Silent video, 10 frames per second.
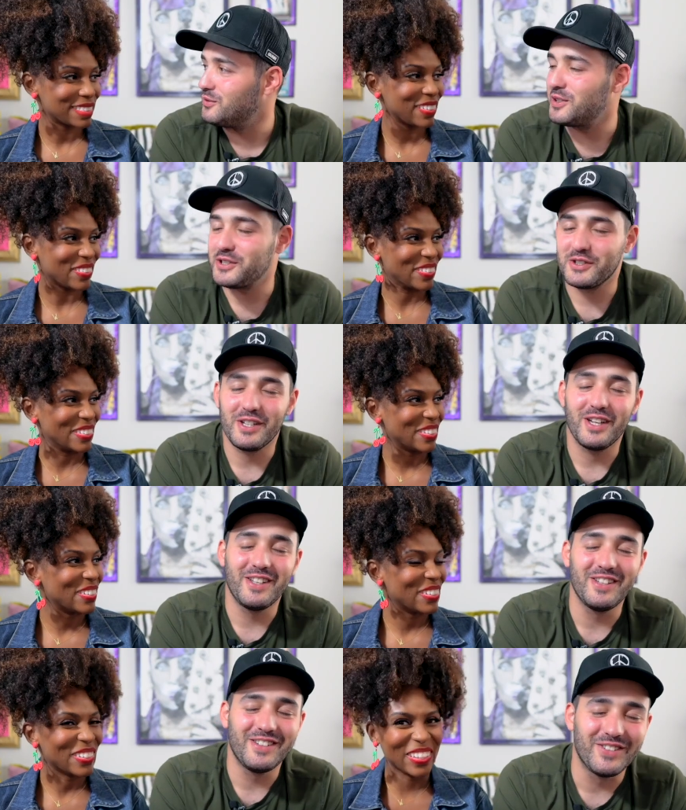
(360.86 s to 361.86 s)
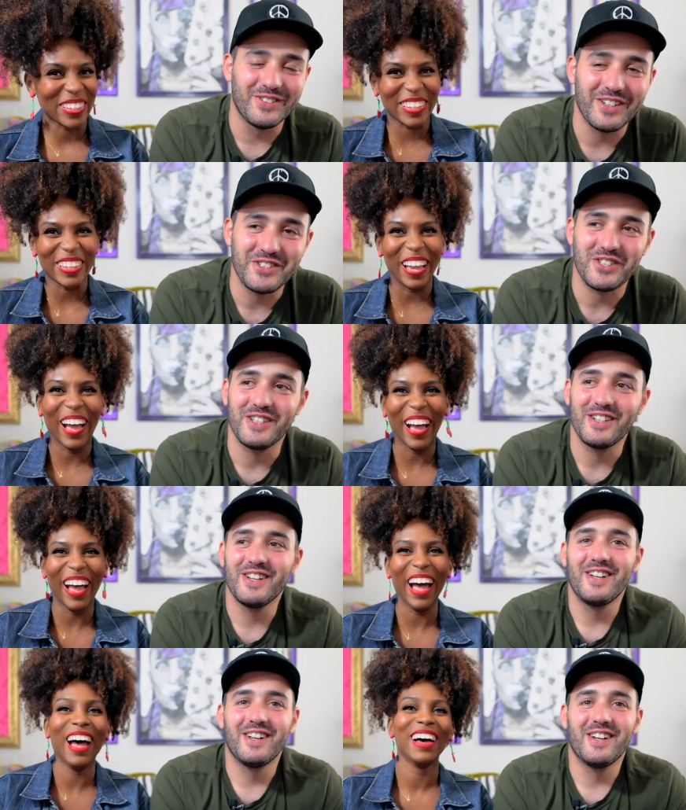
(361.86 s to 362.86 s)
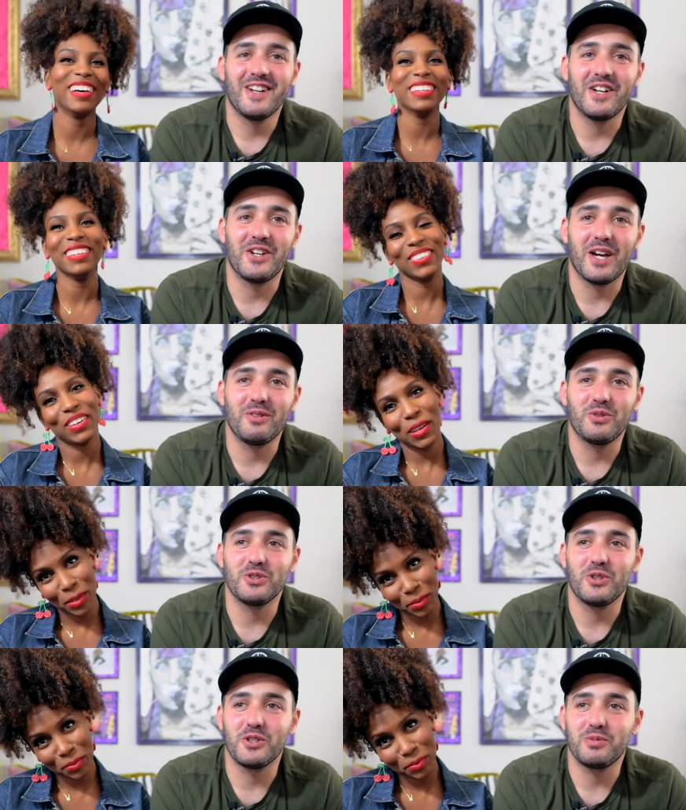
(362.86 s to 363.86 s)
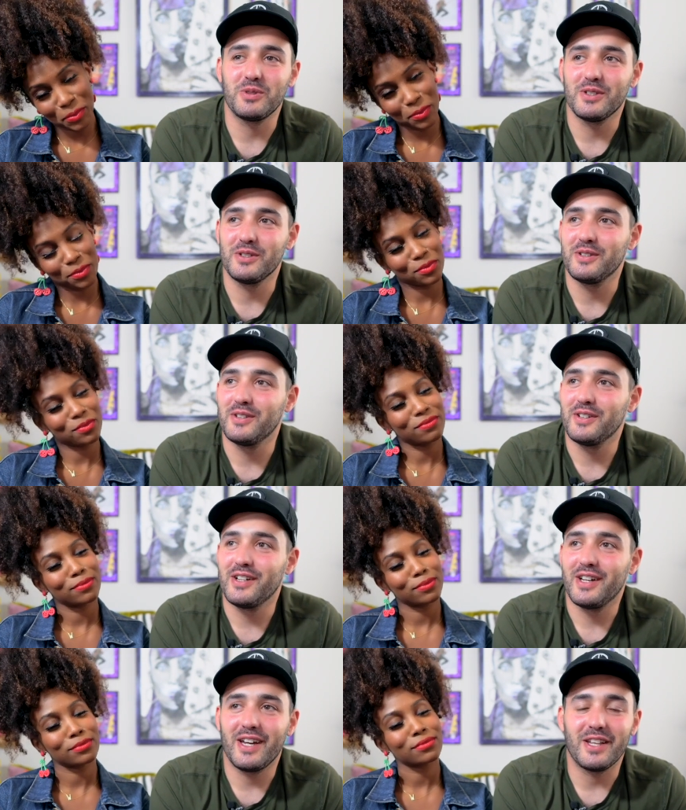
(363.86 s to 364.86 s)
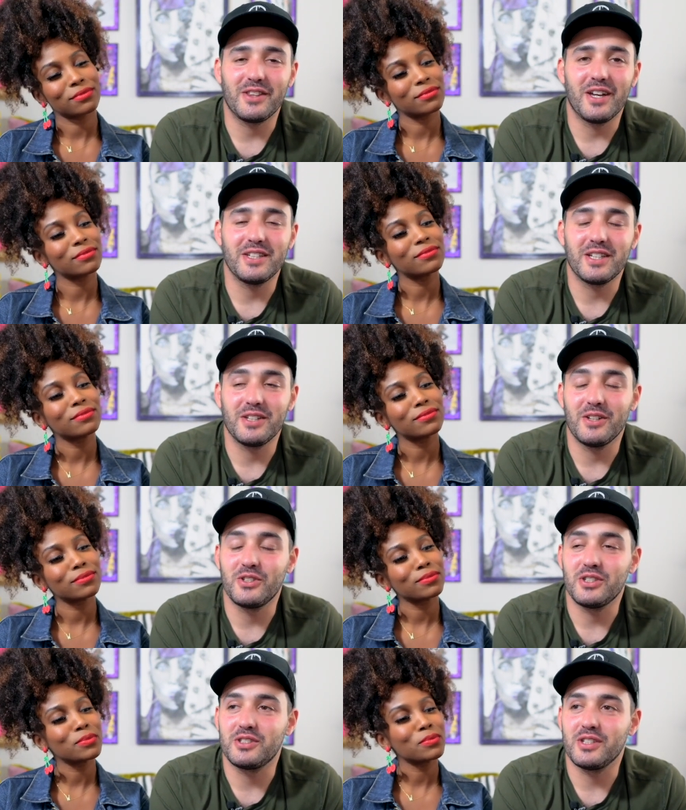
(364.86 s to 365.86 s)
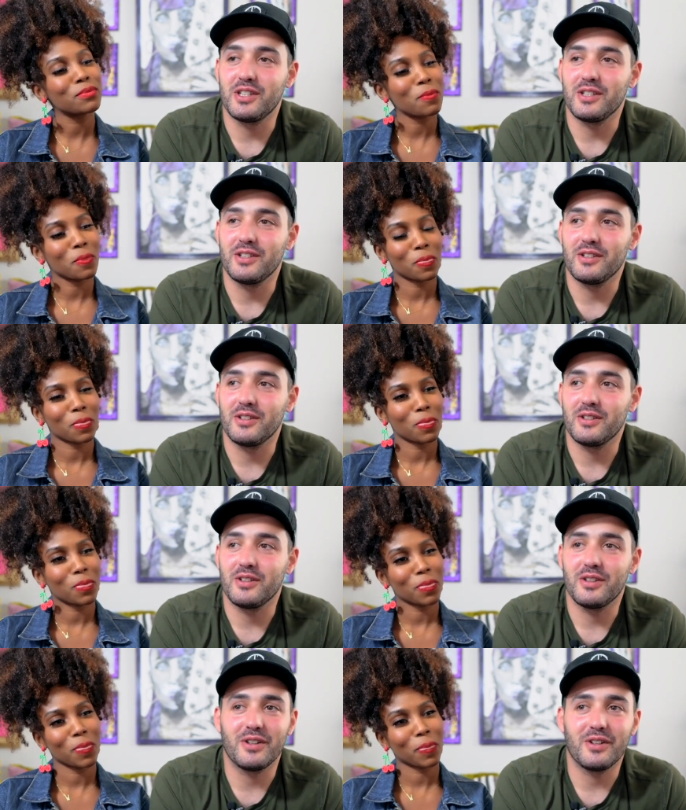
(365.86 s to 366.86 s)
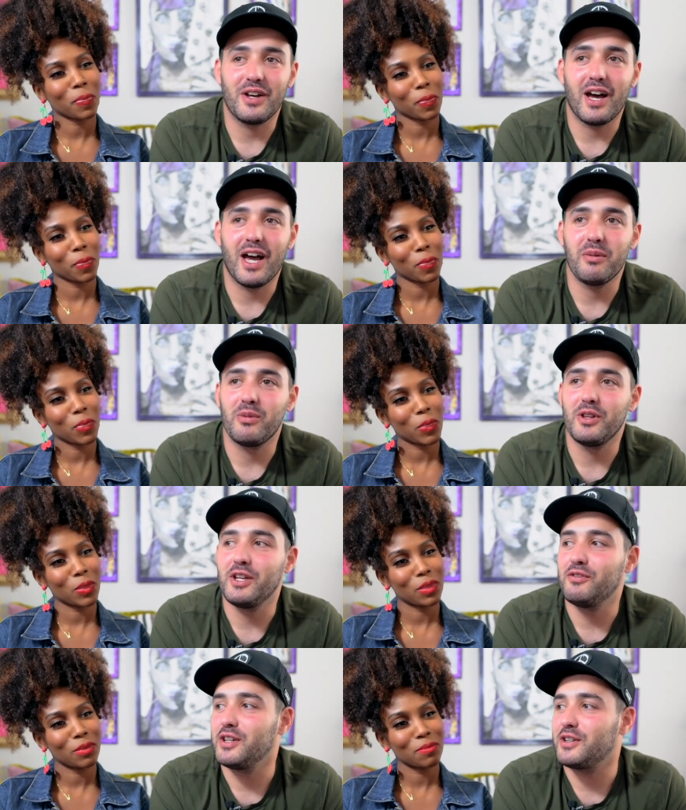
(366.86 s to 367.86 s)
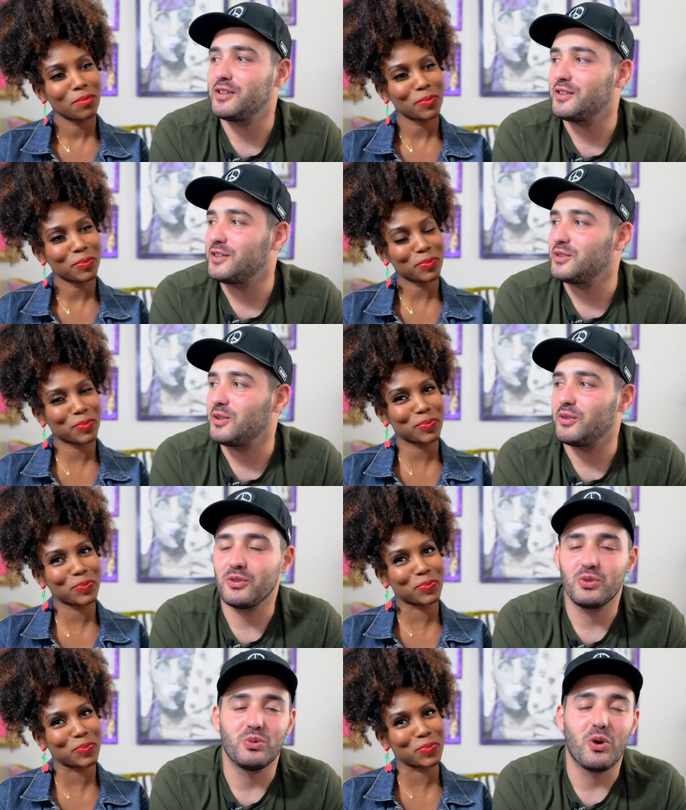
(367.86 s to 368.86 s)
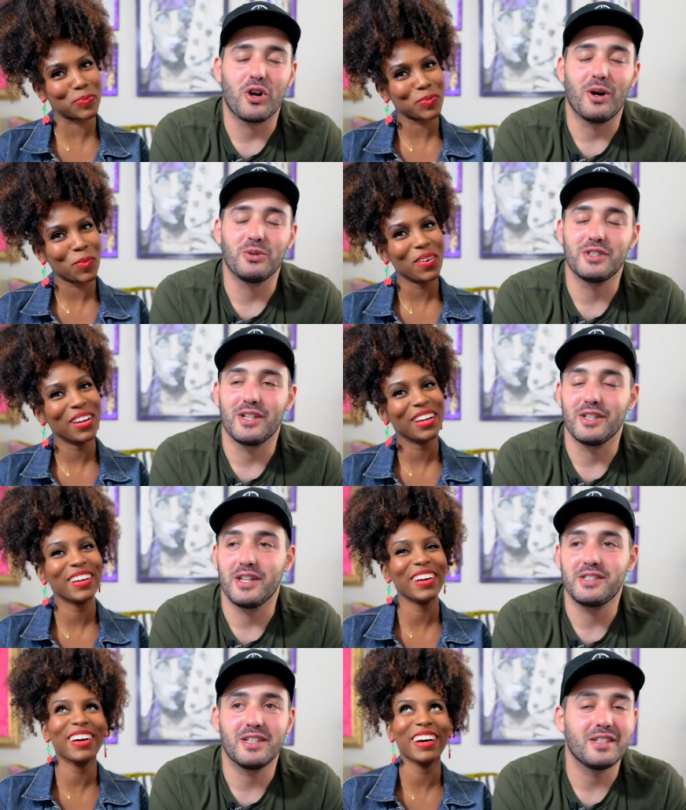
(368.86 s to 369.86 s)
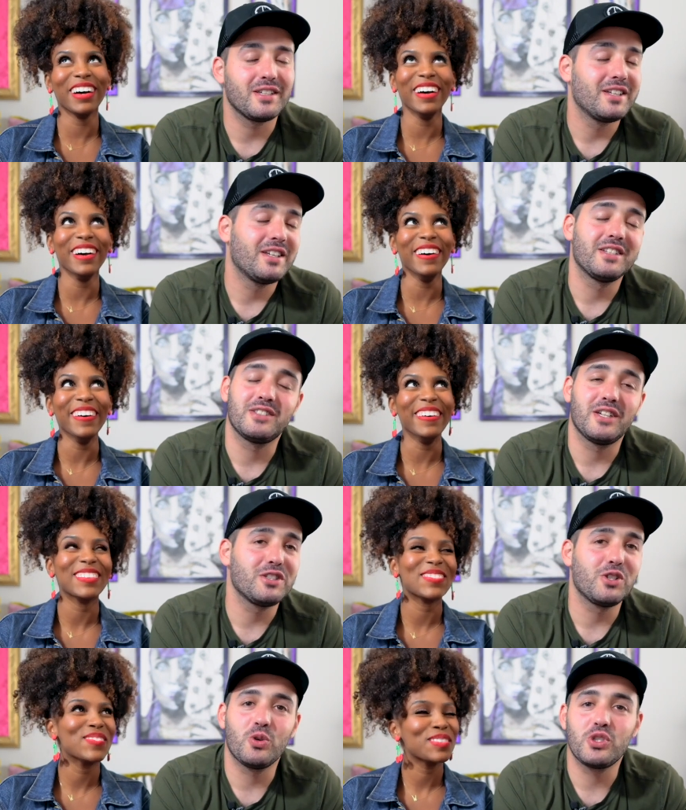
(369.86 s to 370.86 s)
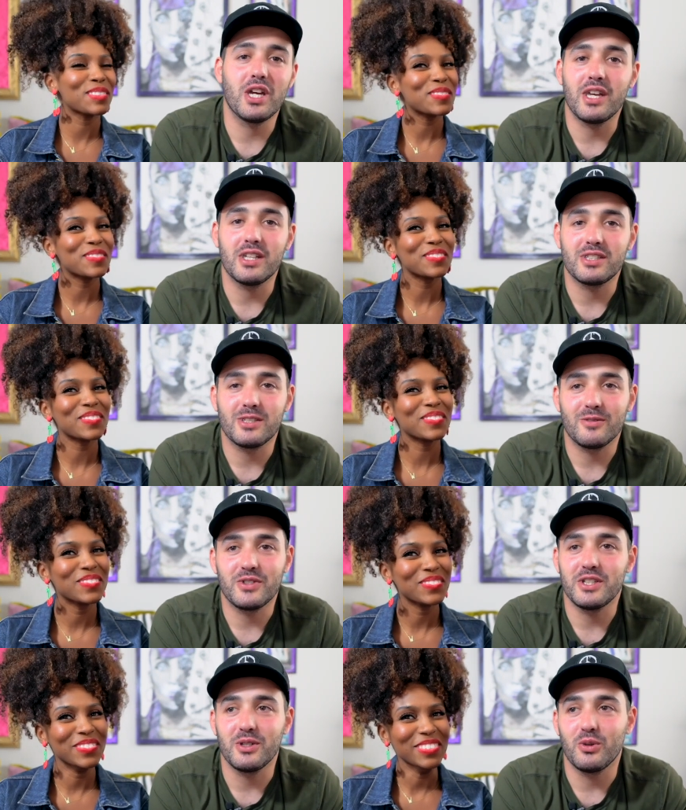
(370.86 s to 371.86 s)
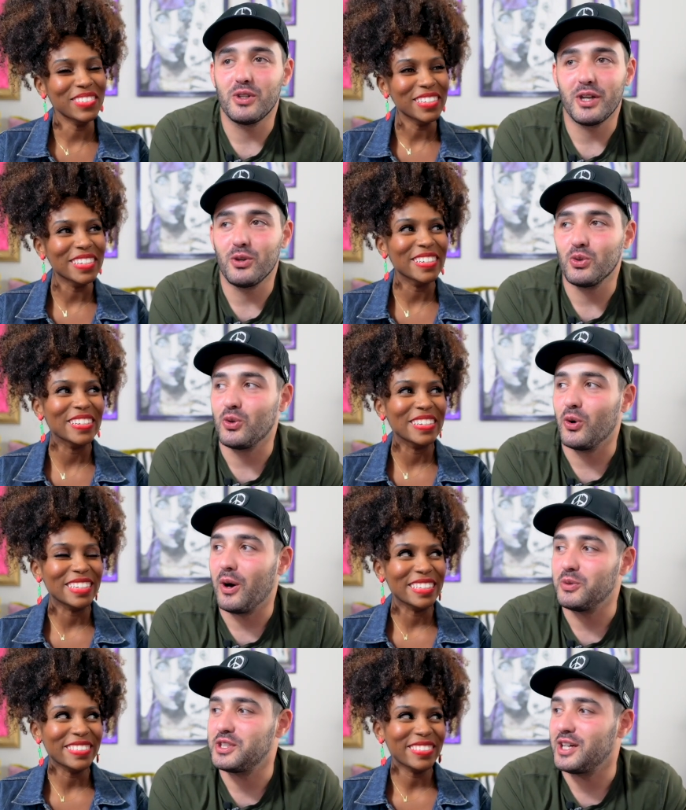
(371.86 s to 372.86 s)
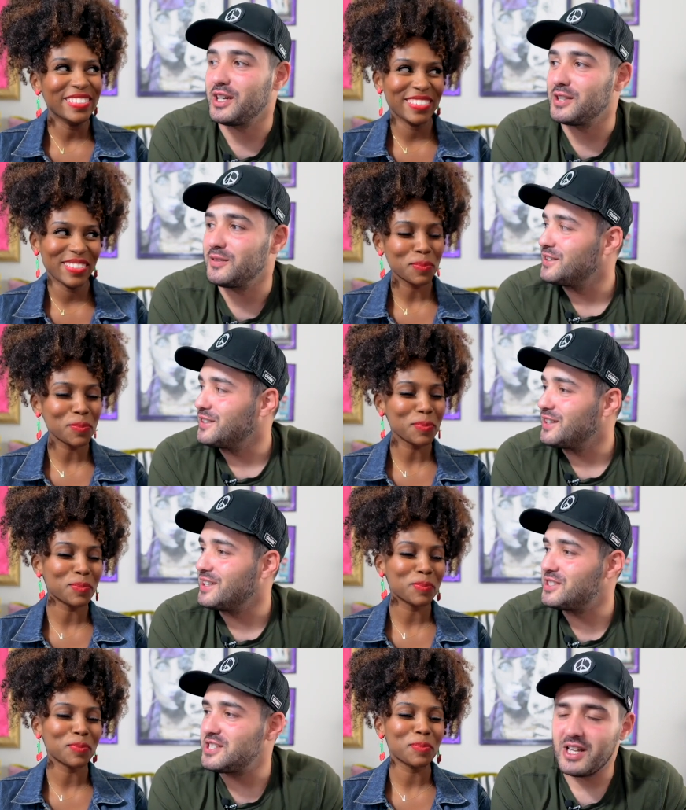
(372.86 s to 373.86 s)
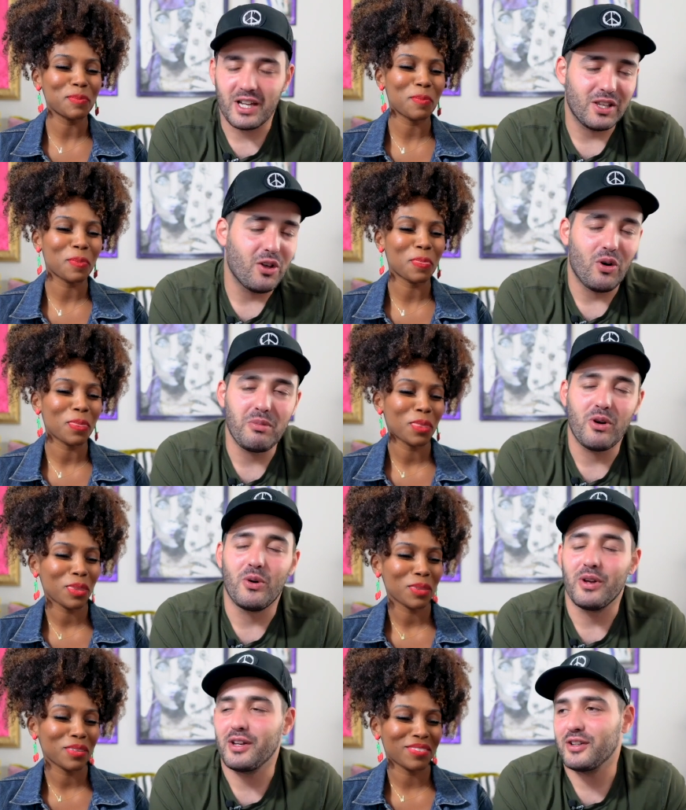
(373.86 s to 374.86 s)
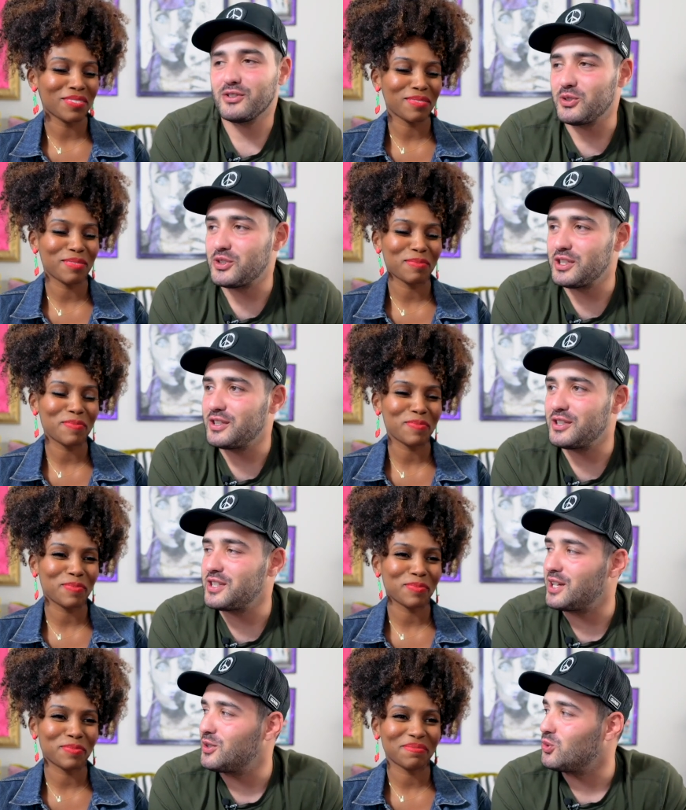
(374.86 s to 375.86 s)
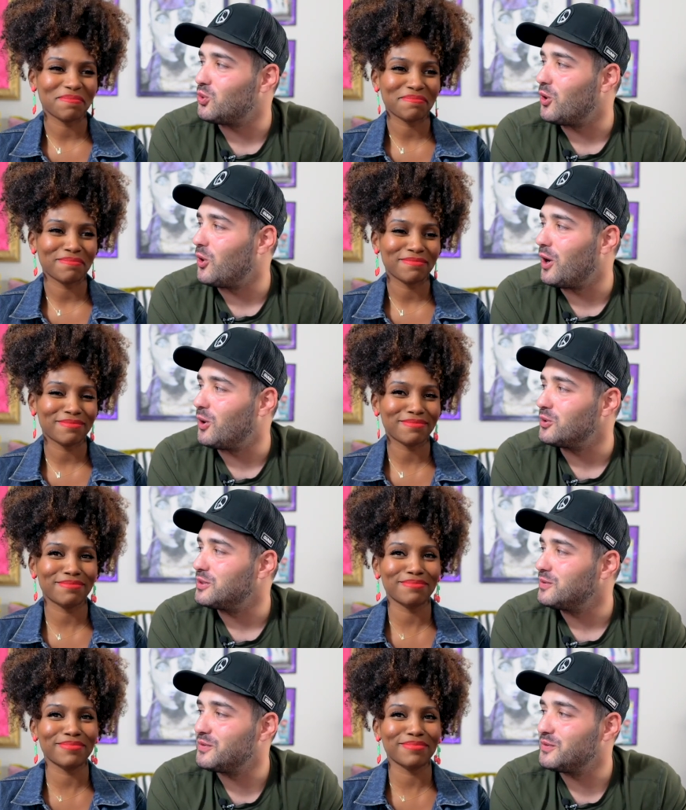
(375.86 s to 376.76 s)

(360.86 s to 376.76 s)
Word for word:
Speaker 1: First day, when she arrived to the hospital, at night suddenly she said, "I am leaving to walk outside." I said, "There is no chance that they will let you to go outside." Then she's like, "No, I'm going." So she decided to go out.